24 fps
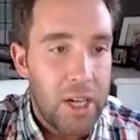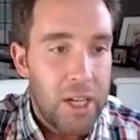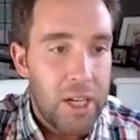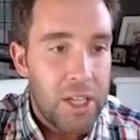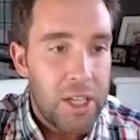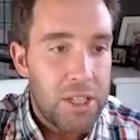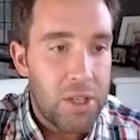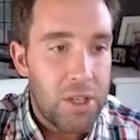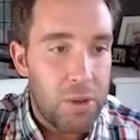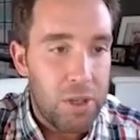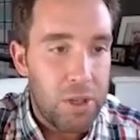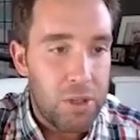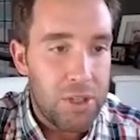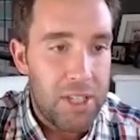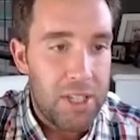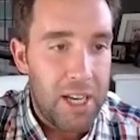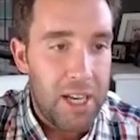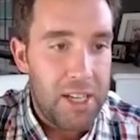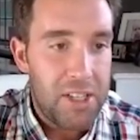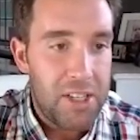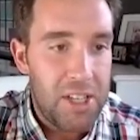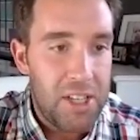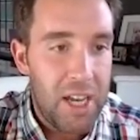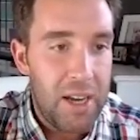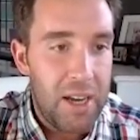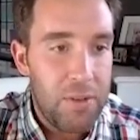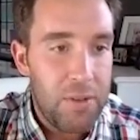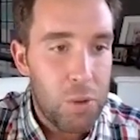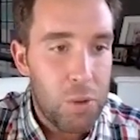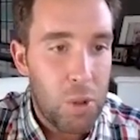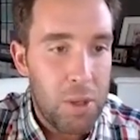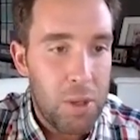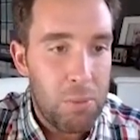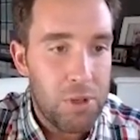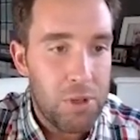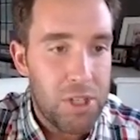So it'll say save
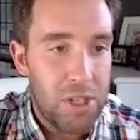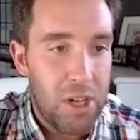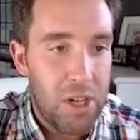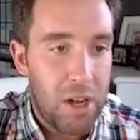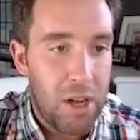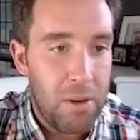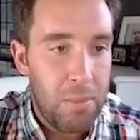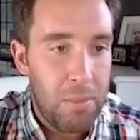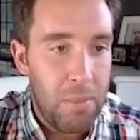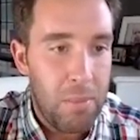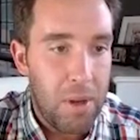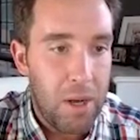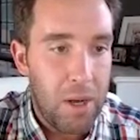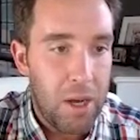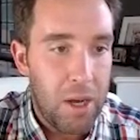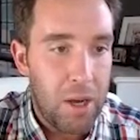20% on